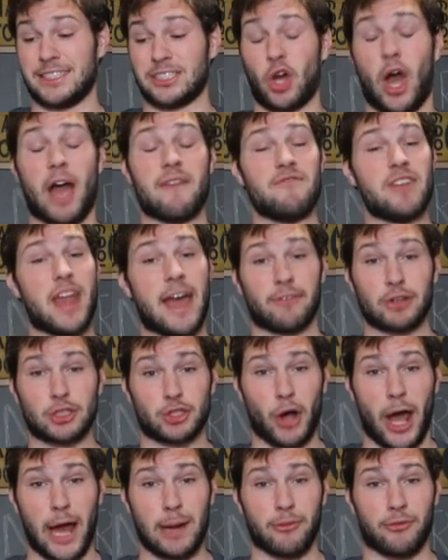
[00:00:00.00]
So I've never
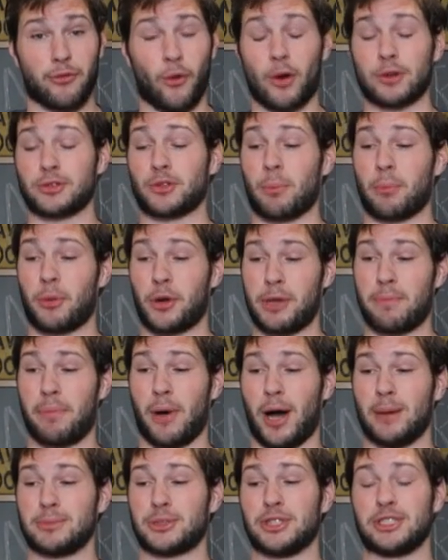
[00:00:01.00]
tried it before, so I'm pretty
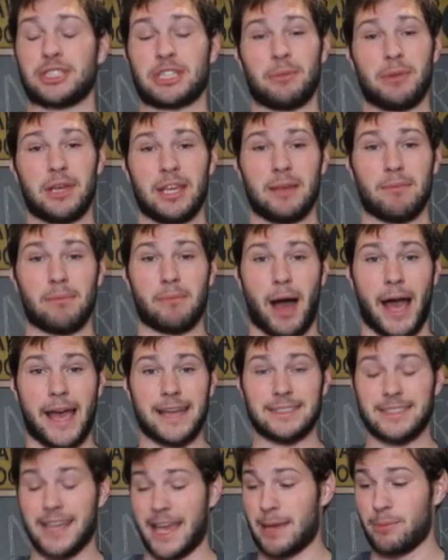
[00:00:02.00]
pumped. So this can be my
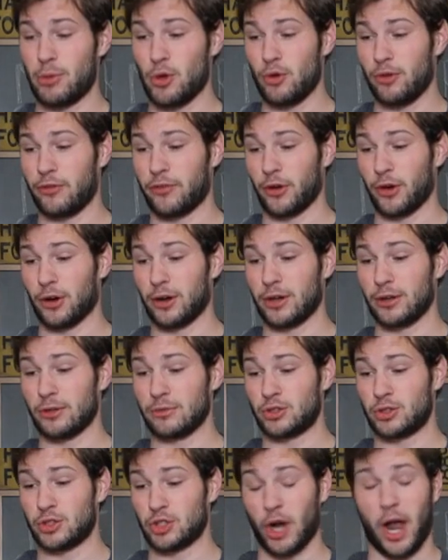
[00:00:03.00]
debut for
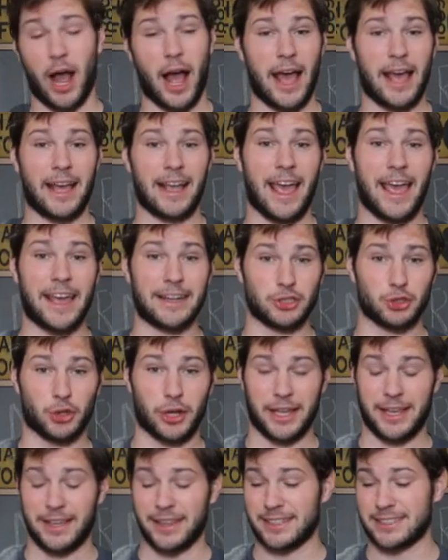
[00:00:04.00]
trying and
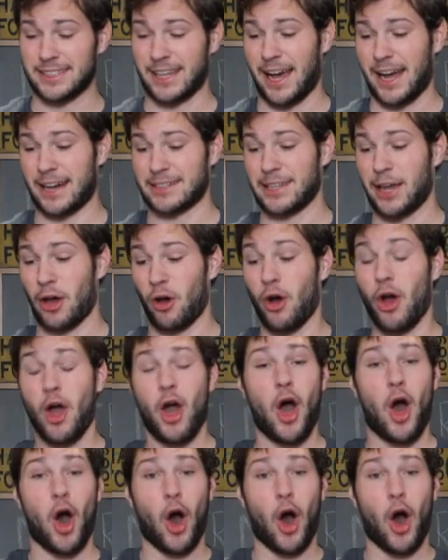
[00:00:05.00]
drinking this cocktail.